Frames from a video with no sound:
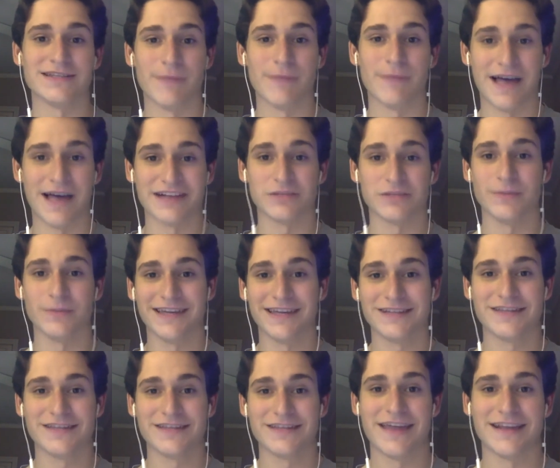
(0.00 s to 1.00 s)
possibly
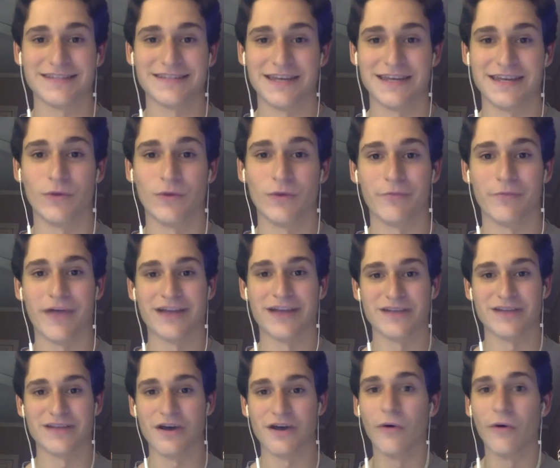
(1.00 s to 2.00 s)
get to that ten win
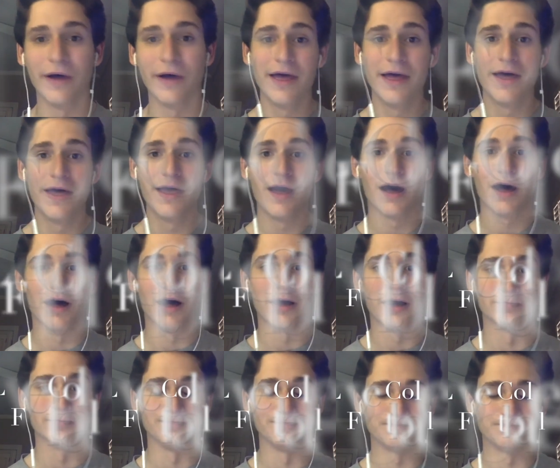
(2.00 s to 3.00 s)
plateau.
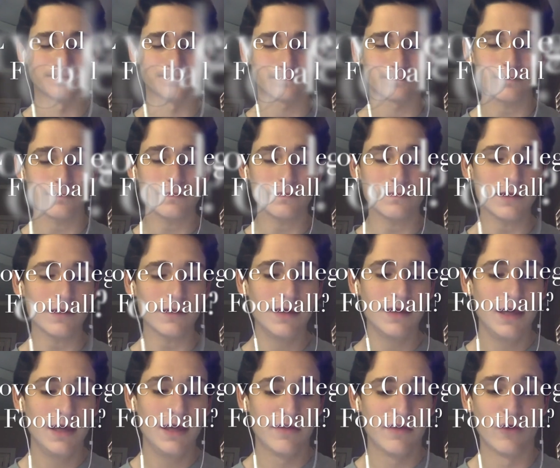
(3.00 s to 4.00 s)
Um,
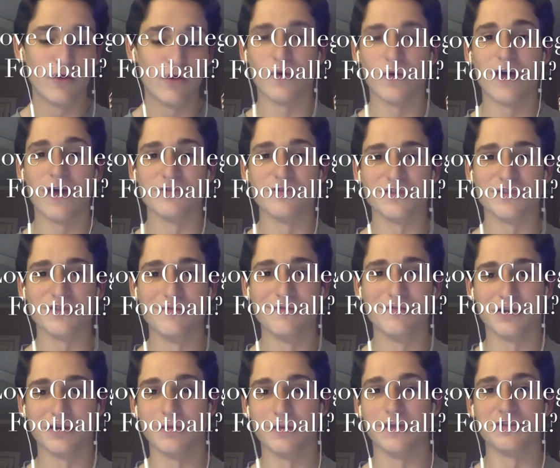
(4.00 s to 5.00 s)
those wide
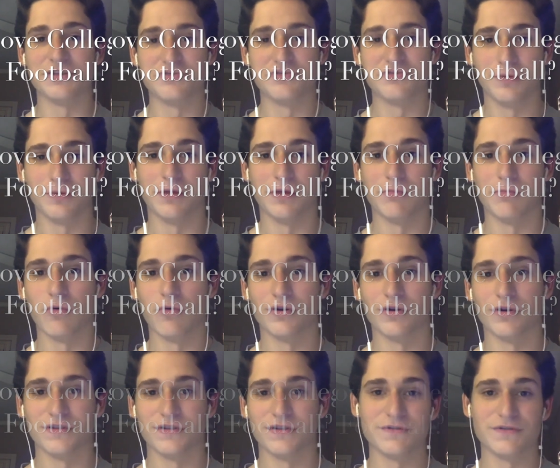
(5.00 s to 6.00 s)
receivers are going to be extremely
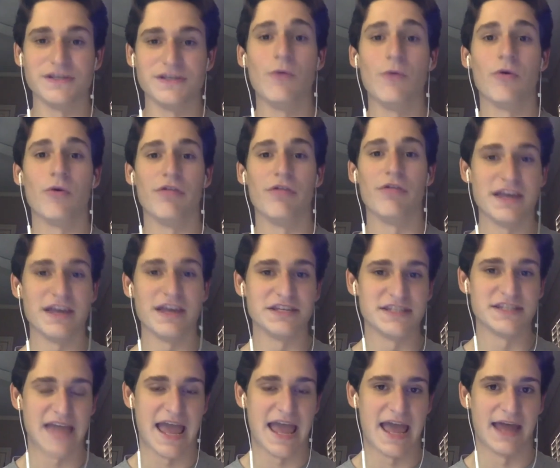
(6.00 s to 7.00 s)
important. So seeing where they
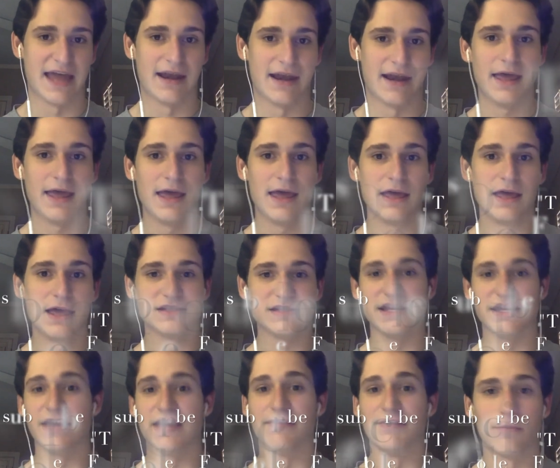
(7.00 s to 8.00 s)
stand,
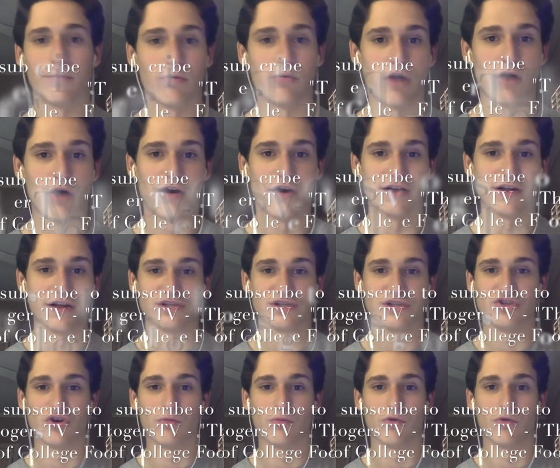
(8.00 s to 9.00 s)
seeing their progress
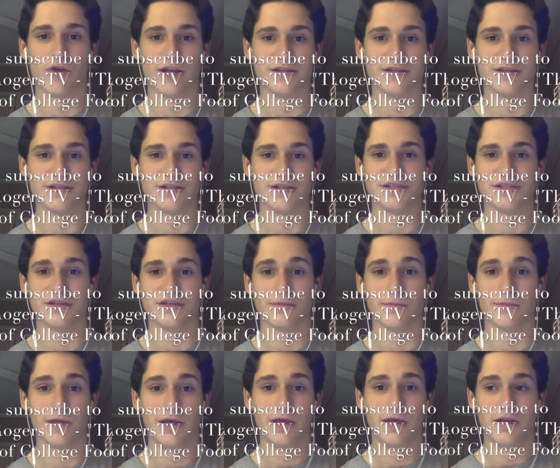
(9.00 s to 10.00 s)
in Joe Moorhead's
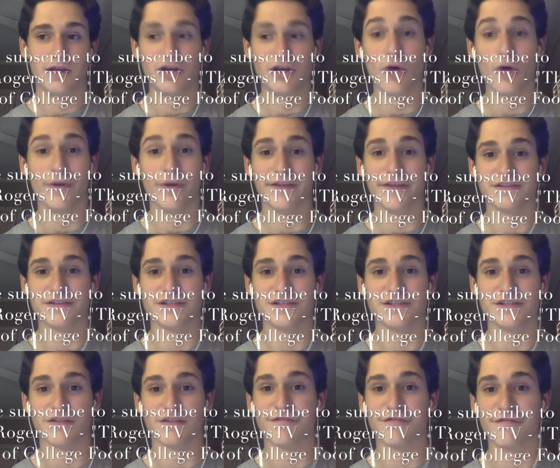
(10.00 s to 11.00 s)
system, knowing that this
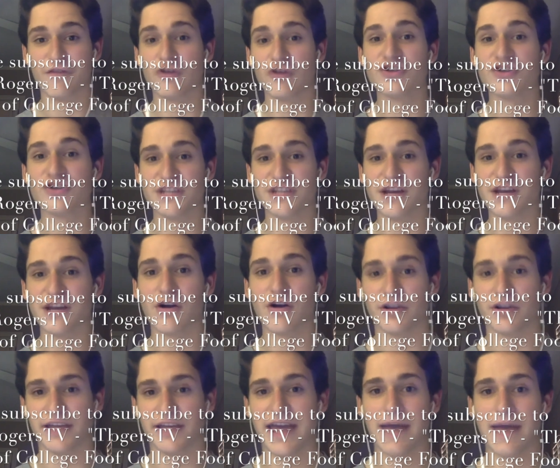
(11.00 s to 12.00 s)
is their first year
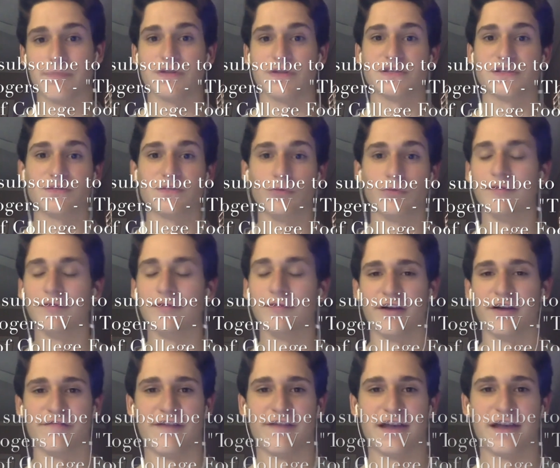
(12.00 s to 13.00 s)
on campus will be
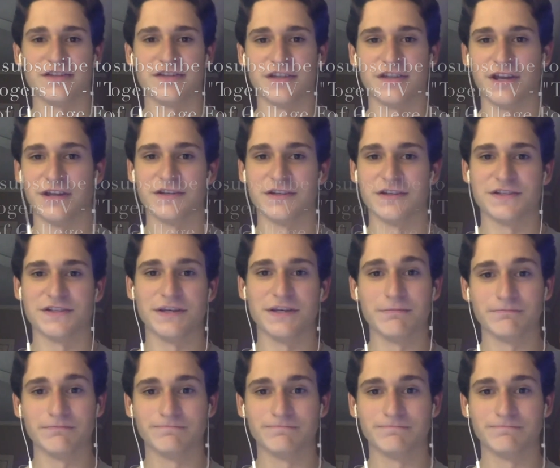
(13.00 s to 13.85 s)
very fascinating to see.